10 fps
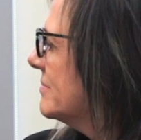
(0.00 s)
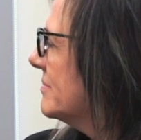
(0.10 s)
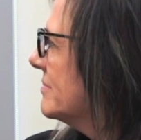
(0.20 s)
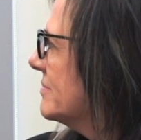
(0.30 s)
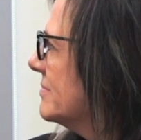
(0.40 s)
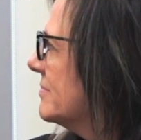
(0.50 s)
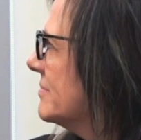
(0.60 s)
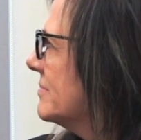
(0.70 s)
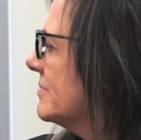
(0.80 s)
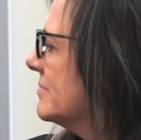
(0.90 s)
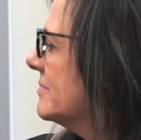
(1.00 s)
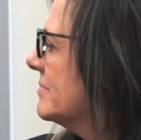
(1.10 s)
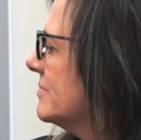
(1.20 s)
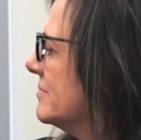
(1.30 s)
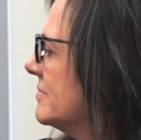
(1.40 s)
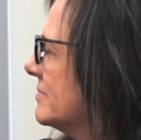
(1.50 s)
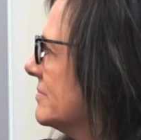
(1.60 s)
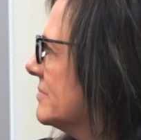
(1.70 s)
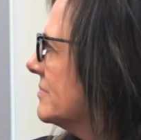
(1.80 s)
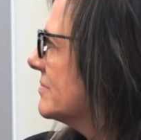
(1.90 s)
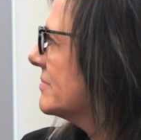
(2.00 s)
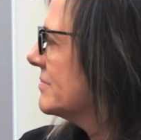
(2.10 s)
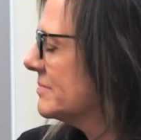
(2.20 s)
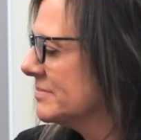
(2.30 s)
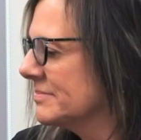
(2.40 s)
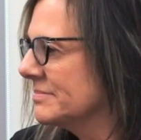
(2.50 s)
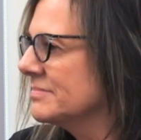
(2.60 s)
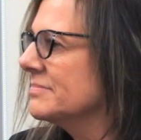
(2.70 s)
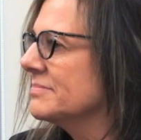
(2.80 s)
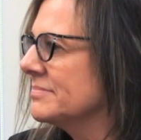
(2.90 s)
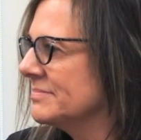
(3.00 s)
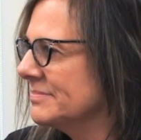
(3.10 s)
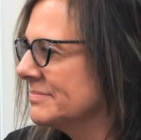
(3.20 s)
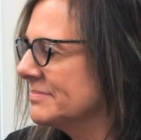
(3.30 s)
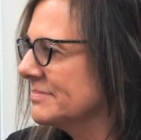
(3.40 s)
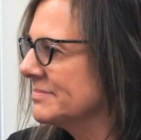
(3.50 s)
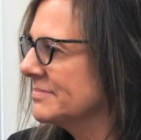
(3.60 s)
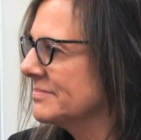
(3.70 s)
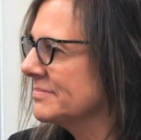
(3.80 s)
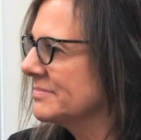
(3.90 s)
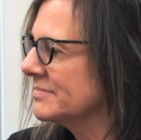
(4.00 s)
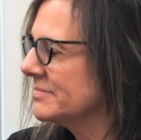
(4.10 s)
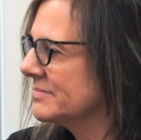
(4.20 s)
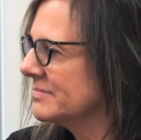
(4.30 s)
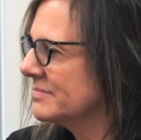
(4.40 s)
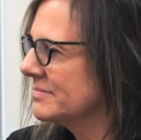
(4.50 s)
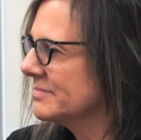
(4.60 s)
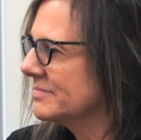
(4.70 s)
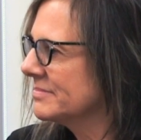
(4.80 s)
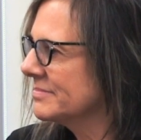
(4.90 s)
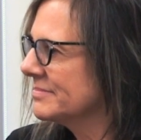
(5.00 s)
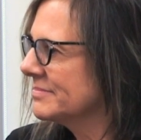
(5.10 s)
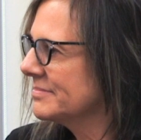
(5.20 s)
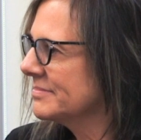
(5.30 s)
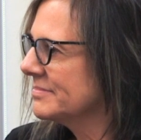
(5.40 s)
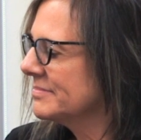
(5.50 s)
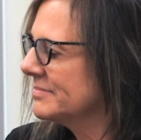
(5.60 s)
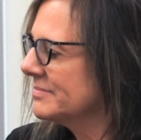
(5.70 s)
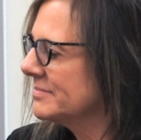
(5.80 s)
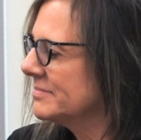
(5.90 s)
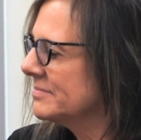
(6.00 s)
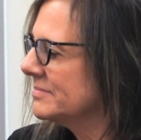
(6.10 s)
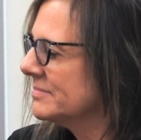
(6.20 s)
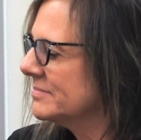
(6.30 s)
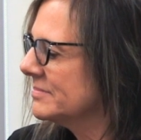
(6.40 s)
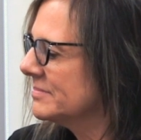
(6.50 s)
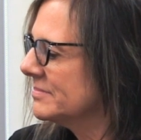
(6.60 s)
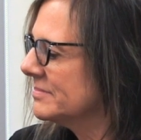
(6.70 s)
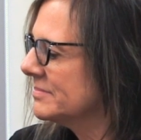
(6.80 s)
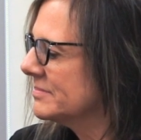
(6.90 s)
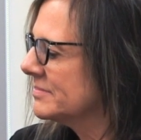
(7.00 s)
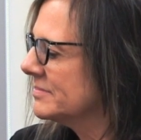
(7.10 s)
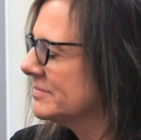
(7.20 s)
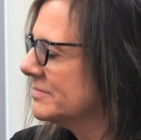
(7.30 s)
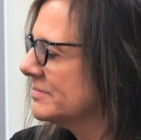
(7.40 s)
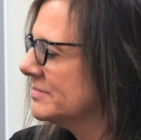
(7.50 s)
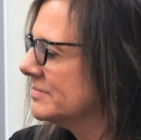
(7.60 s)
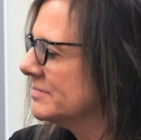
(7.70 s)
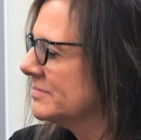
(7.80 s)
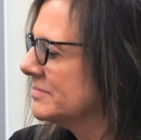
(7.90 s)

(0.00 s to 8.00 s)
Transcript: No words are spoken by the person on screen.